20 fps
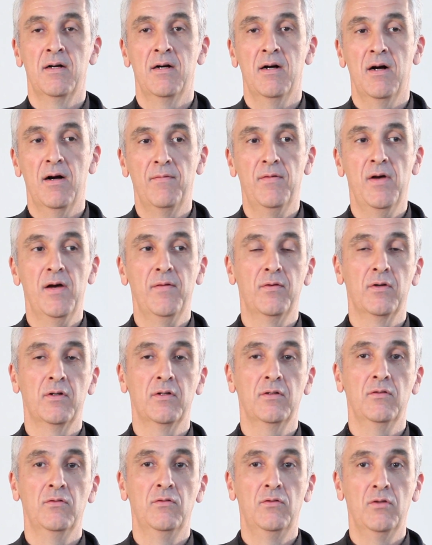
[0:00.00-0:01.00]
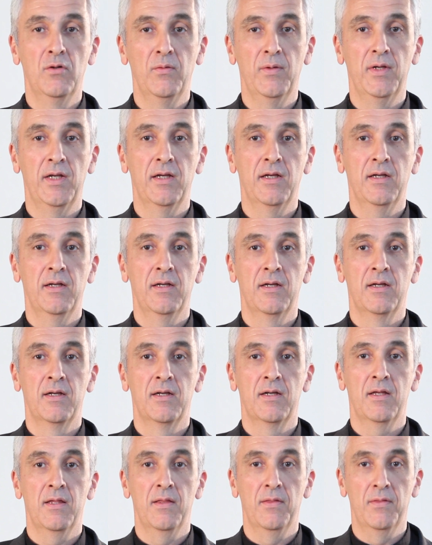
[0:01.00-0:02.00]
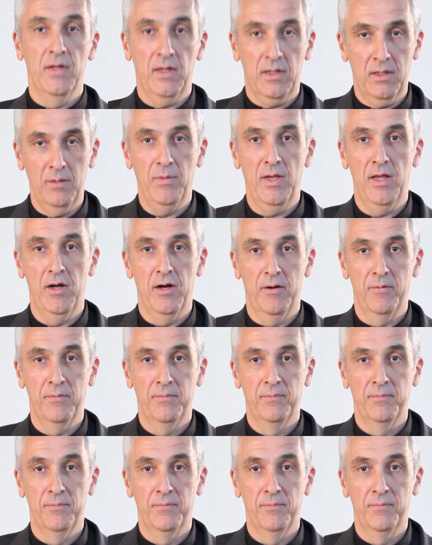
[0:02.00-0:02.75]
of ever doing the Camino.